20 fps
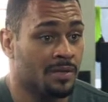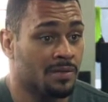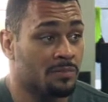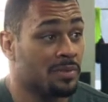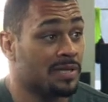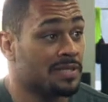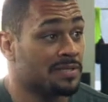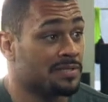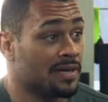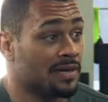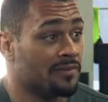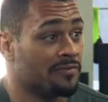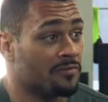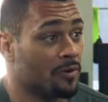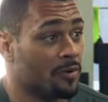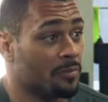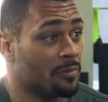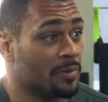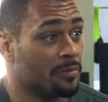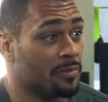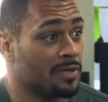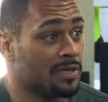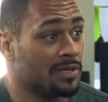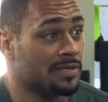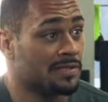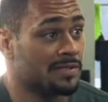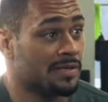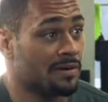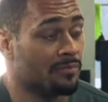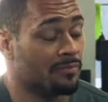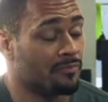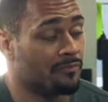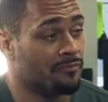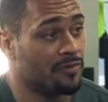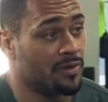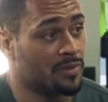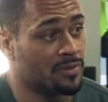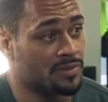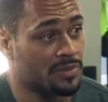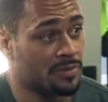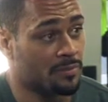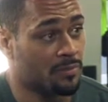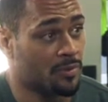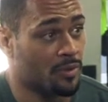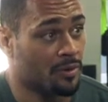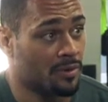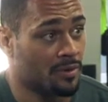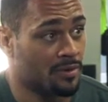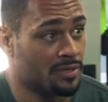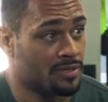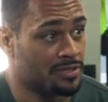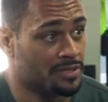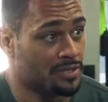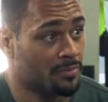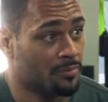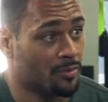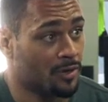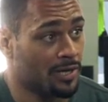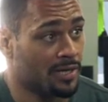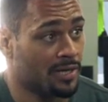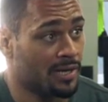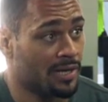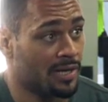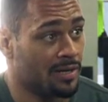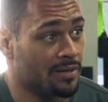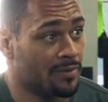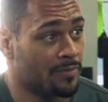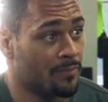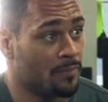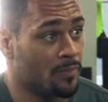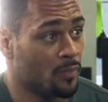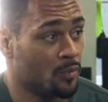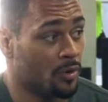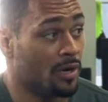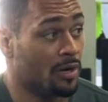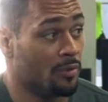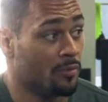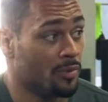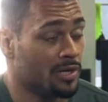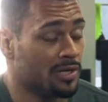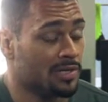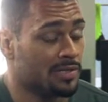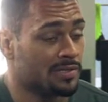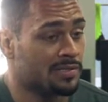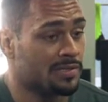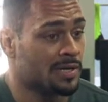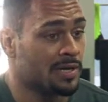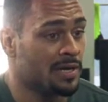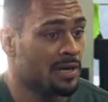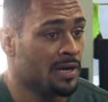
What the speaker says: been tough for me because I'm focusing more on the gym right now, where I was.